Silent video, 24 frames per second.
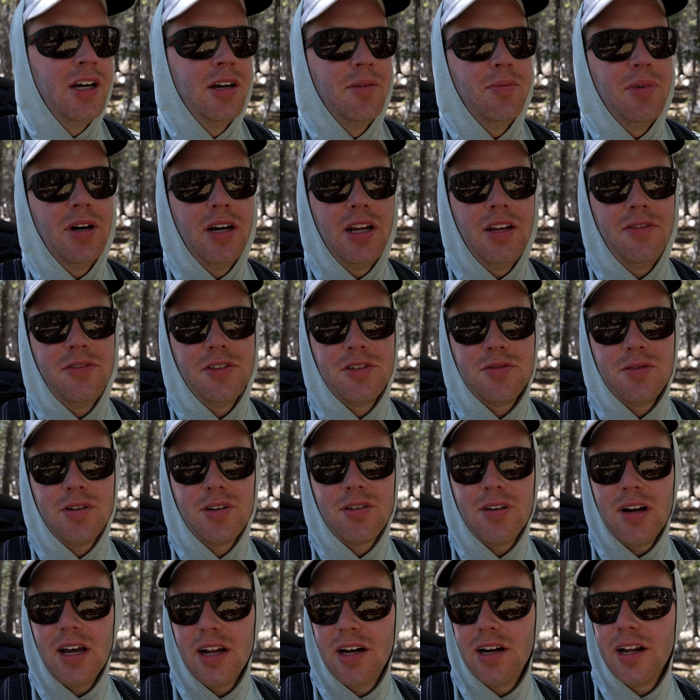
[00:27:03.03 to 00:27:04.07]
but if it's real
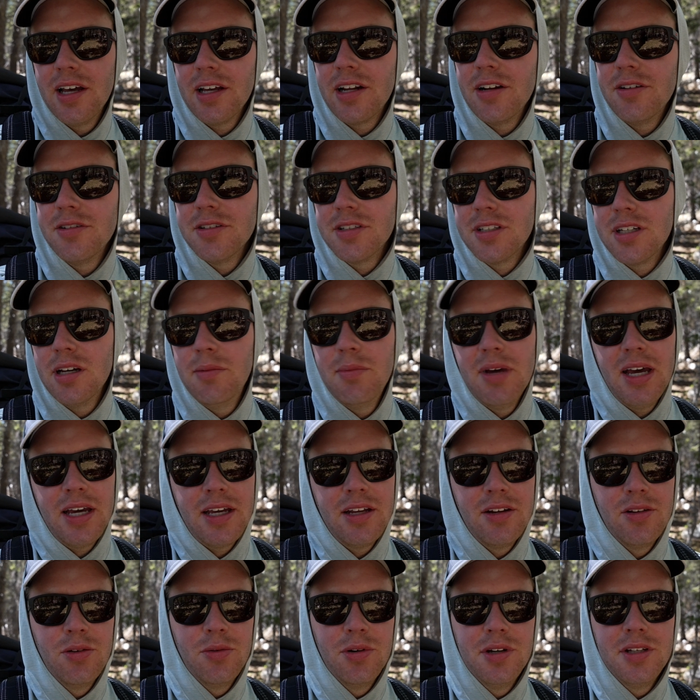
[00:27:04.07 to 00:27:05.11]
crowded, I can always come back
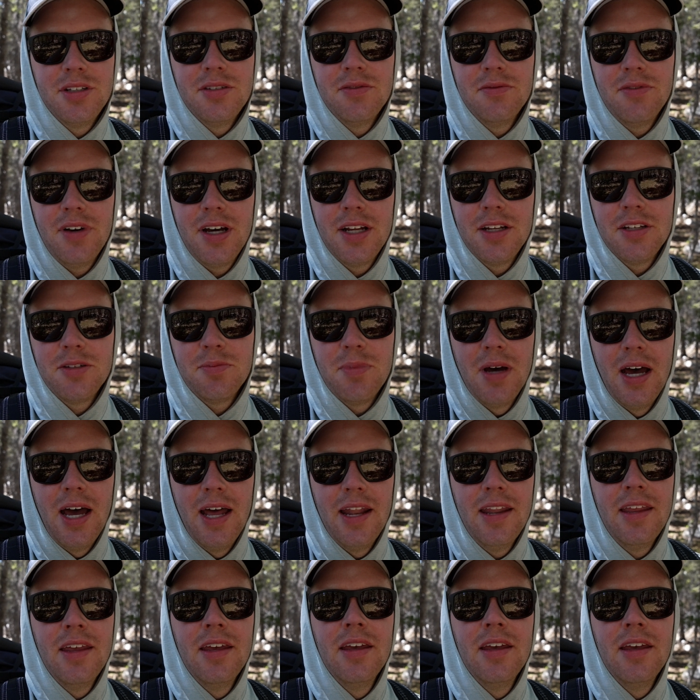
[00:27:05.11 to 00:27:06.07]
in the woods and find a spot.